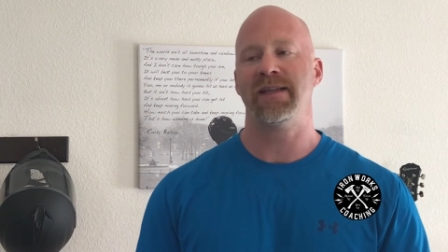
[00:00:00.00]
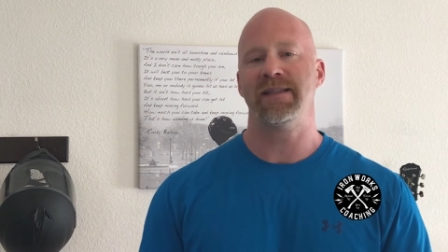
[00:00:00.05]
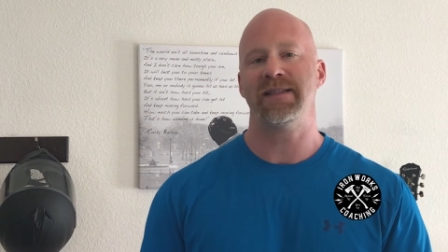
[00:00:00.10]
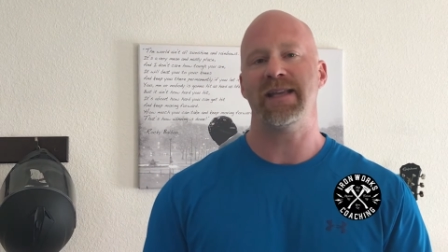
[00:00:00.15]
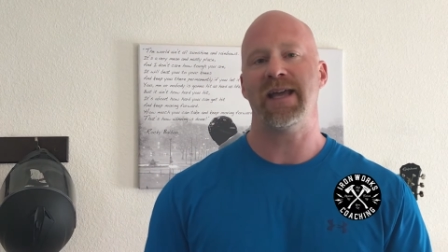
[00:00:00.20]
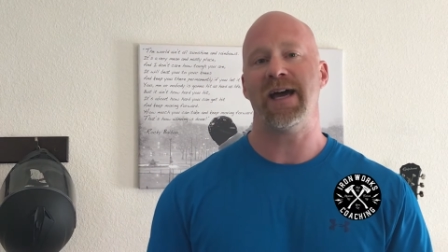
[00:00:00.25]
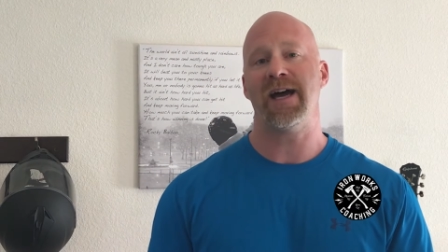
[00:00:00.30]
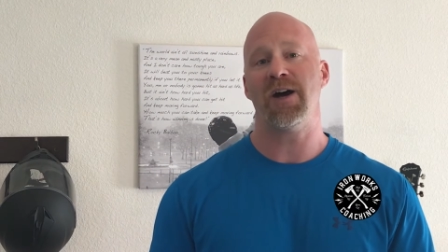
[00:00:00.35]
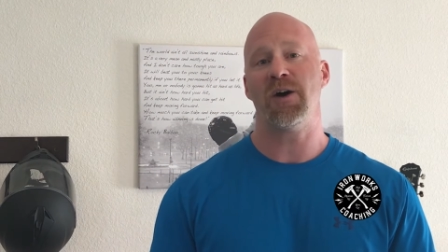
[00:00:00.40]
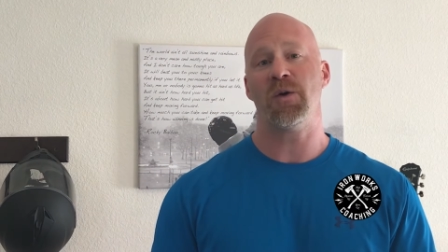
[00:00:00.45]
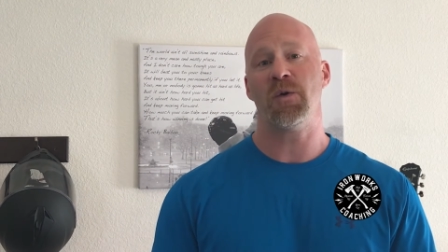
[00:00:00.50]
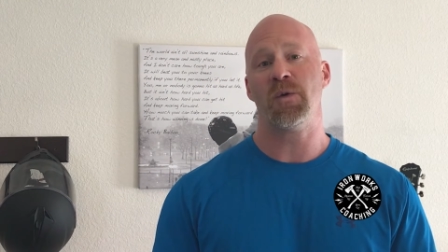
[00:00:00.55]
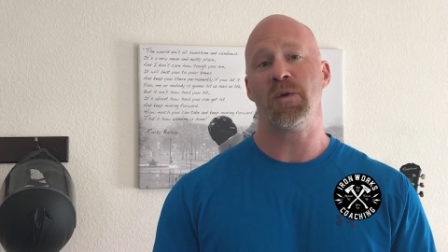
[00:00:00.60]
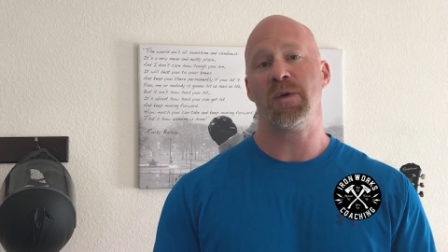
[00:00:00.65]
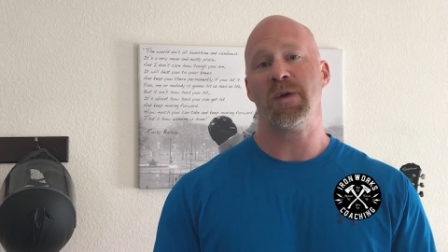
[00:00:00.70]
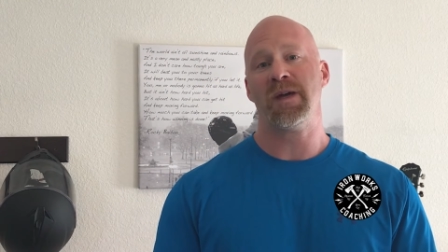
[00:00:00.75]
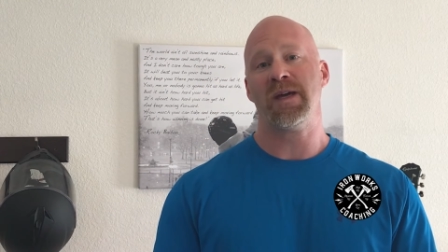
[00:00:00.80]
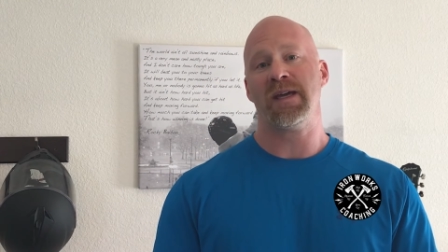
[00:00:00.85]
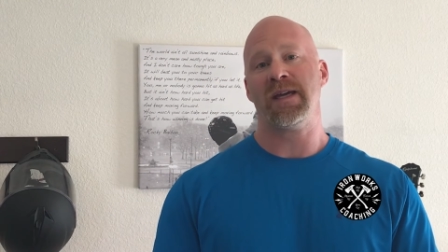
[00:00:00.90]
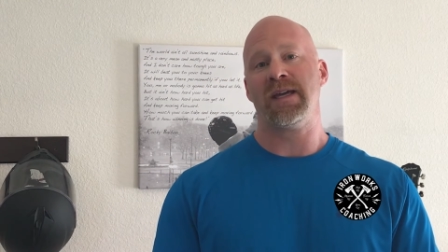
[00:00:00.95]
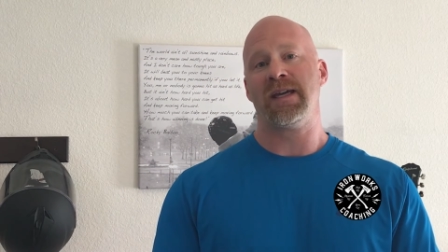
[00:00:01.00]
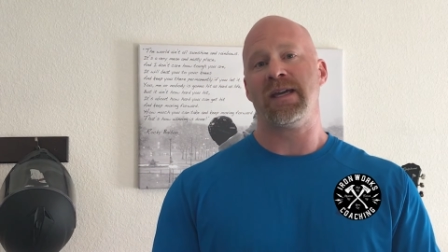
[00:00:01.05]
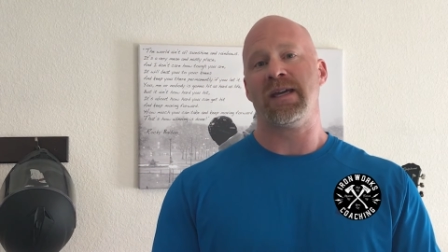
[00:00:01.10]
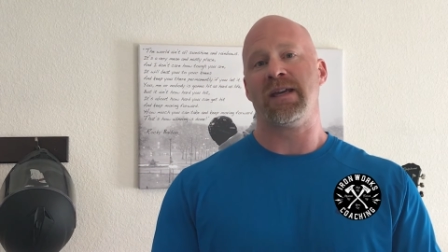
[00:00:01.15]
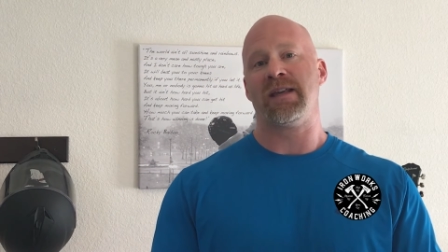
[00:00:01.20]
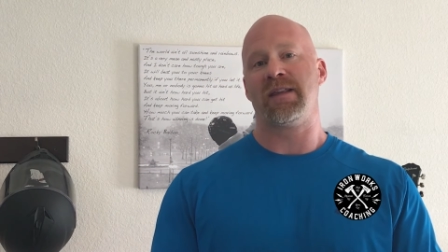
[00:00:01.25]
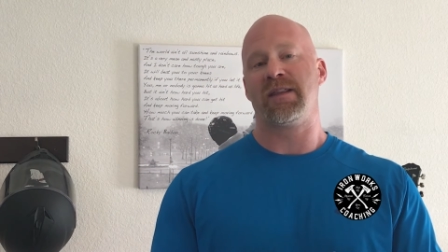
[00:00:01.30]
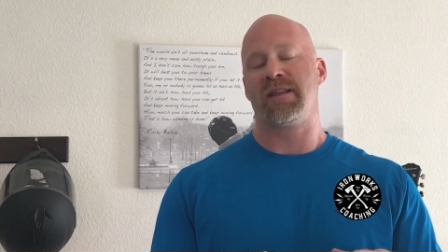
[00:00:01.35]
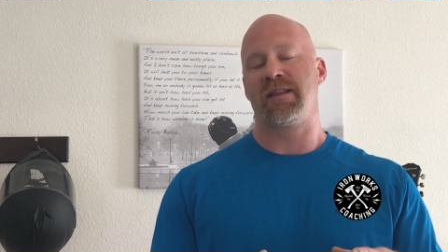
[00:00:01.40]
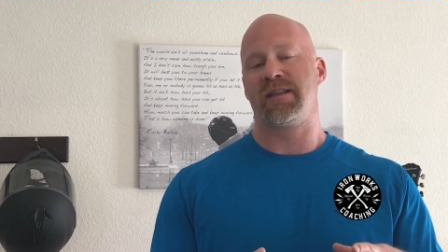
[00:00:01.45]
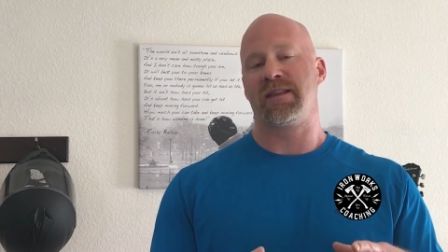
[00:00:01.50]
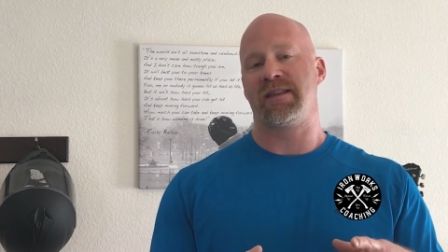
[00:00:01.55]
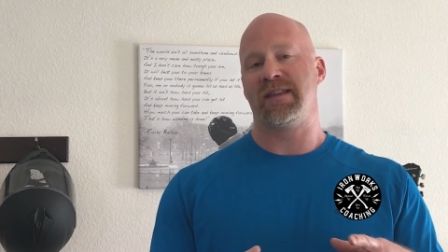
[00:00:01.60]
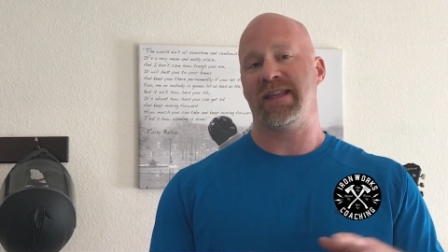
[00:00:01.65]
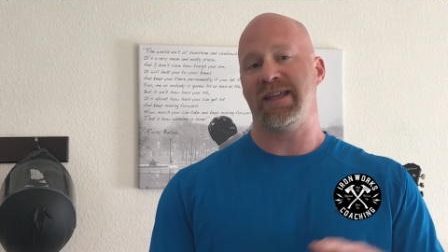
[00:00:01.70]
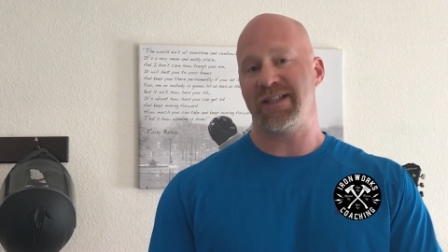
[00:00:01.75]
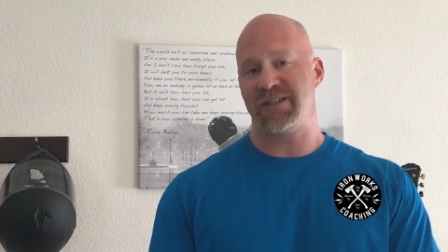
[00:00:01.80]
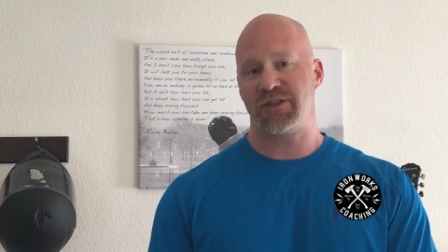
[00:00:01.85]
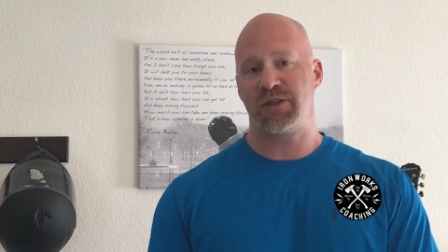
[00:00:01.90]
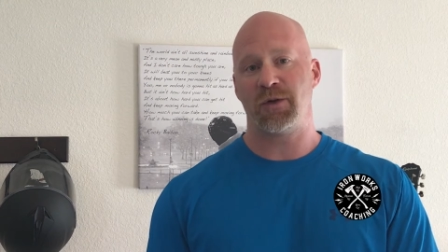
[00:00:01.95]
Now,
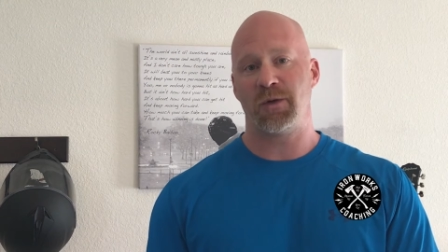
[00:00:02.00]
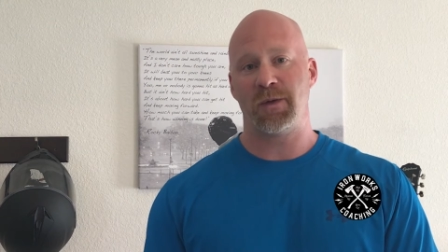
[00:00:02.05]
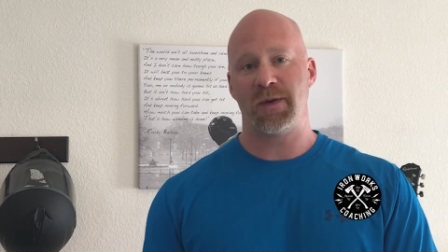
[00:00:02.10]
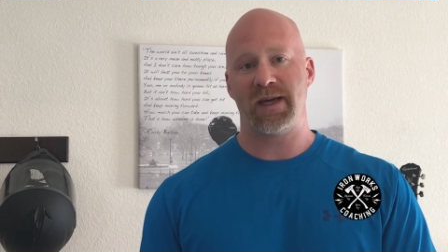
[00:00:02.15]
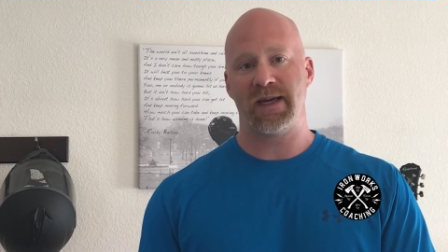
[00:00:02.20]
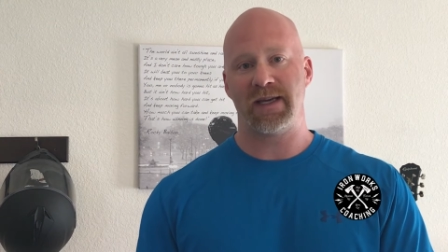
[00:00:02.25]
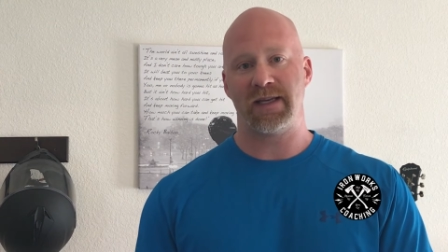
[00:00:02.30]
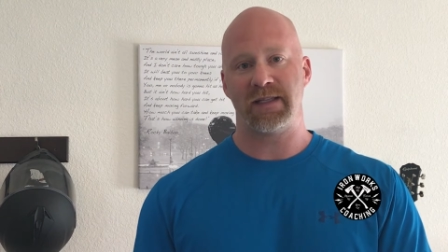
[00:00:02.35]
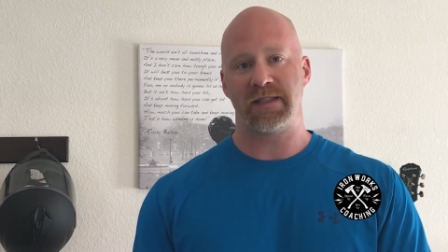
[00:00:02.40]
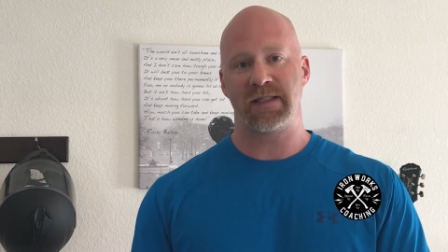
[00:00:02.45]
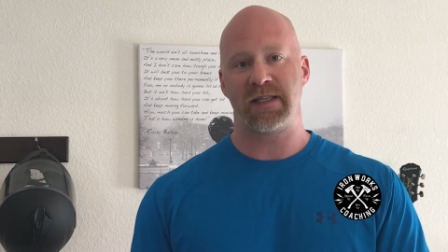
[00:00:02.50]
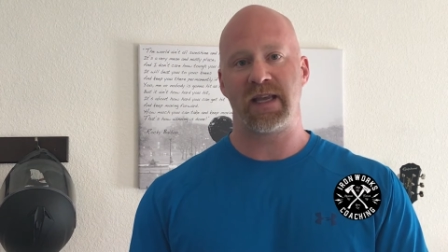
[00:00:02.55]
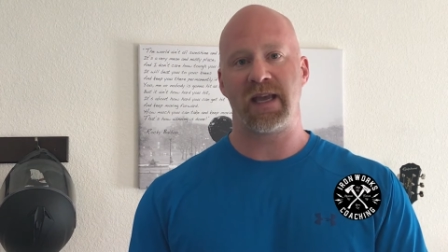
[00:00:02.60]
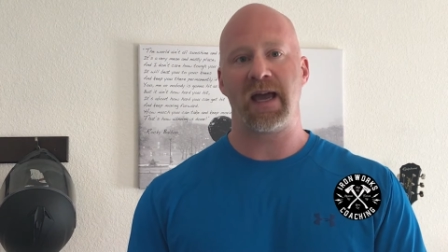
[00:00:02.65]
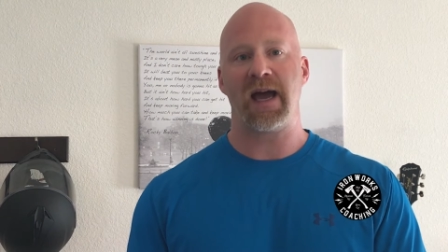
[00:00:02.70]
the issue is,